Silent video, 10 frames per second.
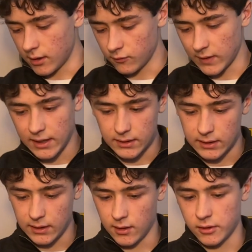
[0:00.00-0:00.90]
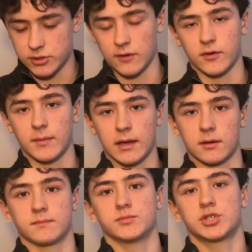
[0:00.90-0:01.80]
rain gear, stuff to make
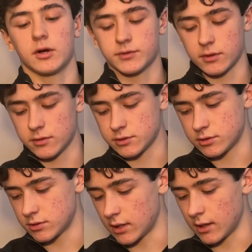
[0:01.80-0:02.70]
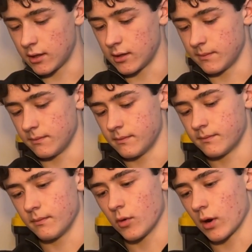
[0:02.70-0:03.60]
shelters,
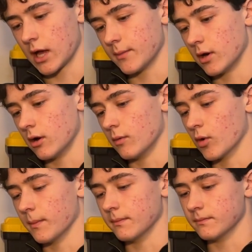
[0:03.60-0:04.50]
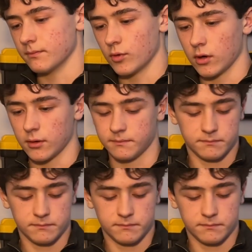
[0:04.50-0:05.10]
more ammo, more